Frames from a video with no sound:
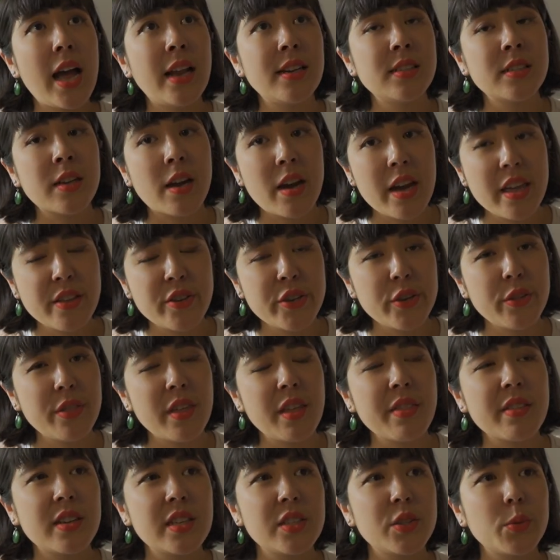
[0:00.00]
And I do
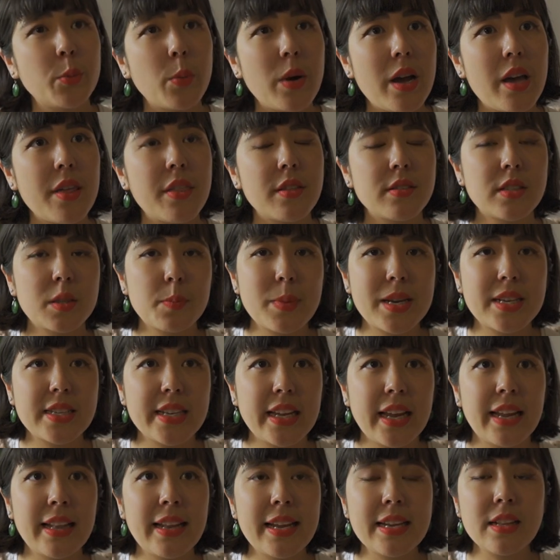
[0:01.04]
think that it's worth
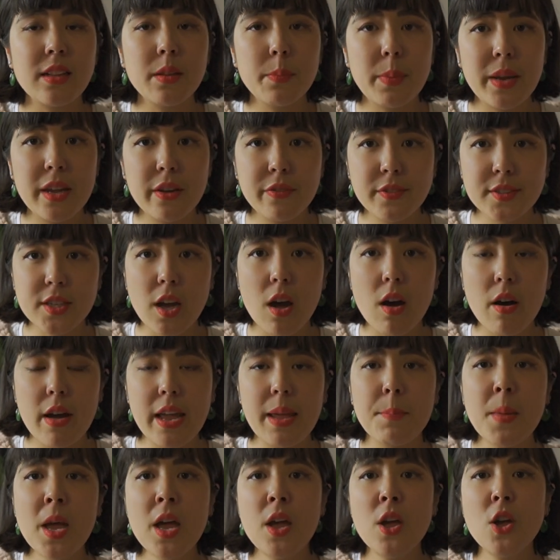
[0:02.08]
spending a little bit of
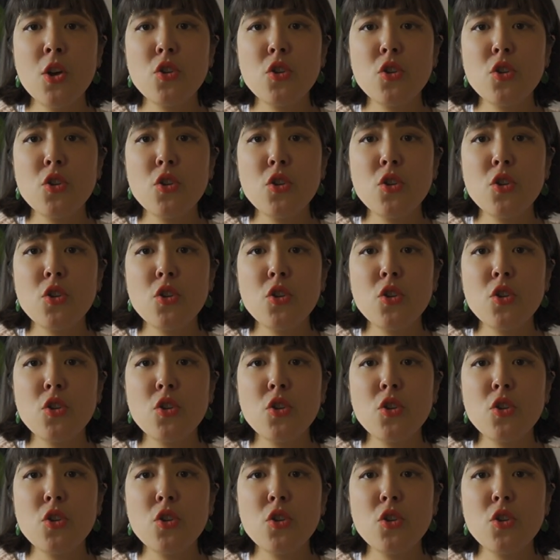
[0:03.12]
time